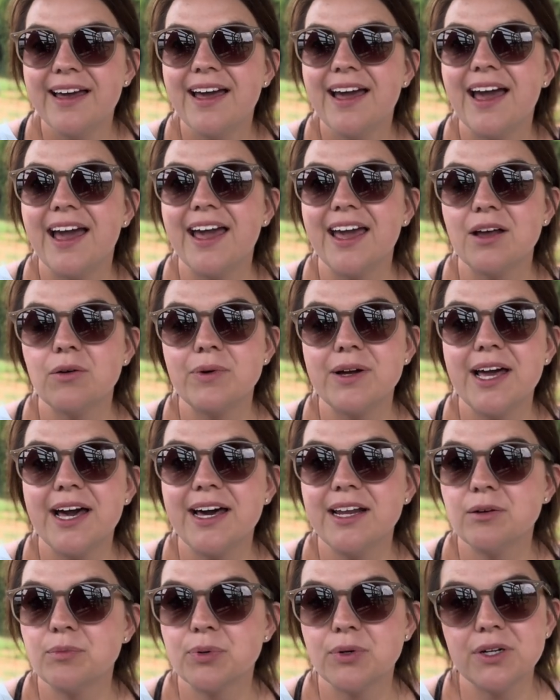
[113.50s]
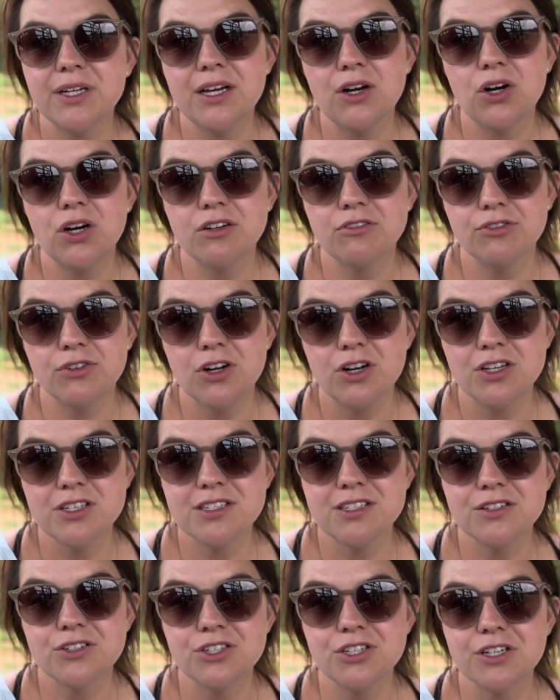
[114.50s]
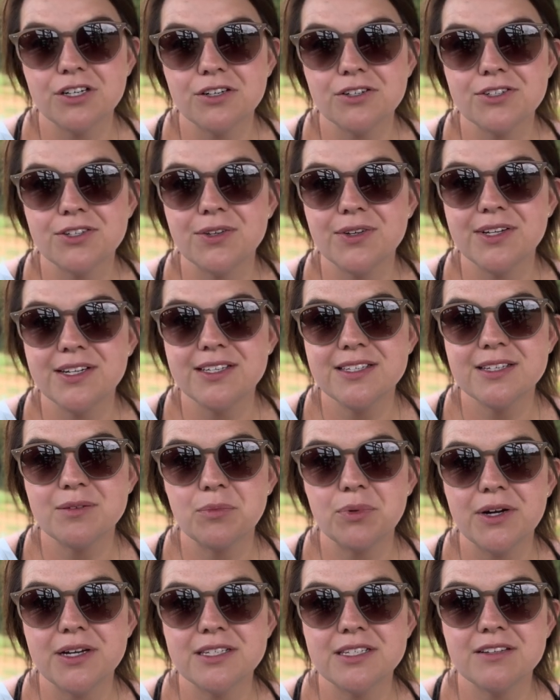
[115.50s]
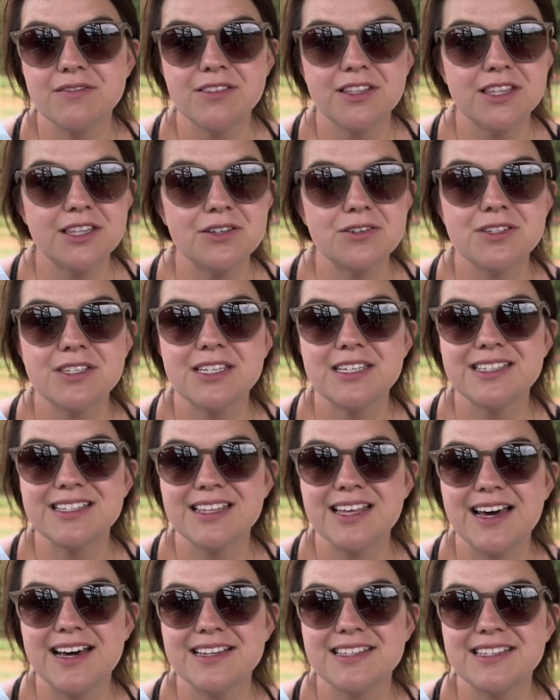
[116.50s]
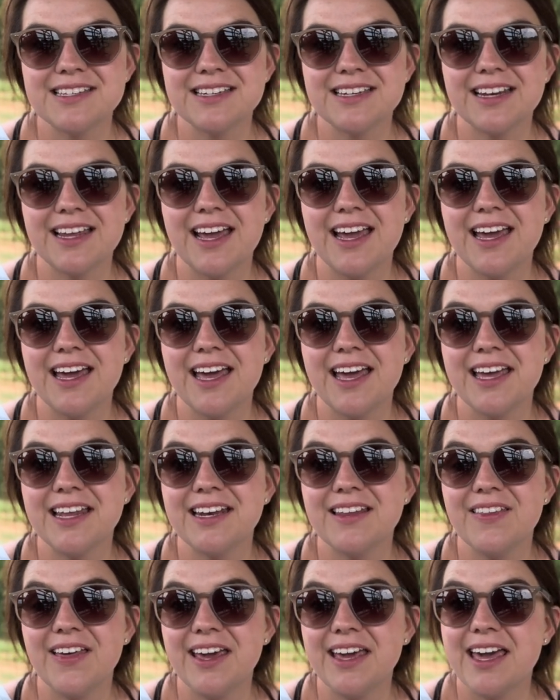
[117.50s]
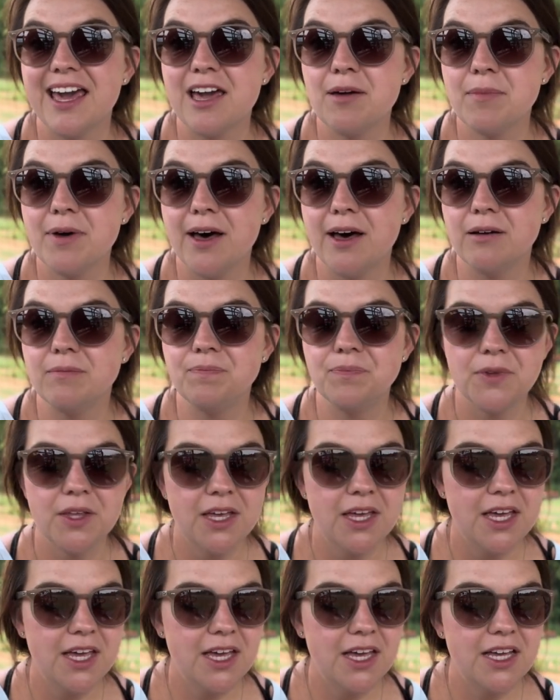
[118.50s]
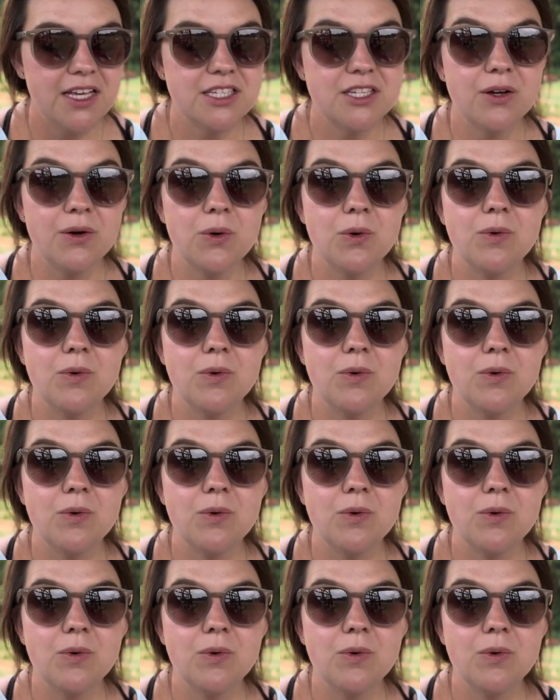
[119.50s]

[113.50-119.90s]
And we had a pretty hard frost this year, so it is impressive that those seeds lasted and they came up. So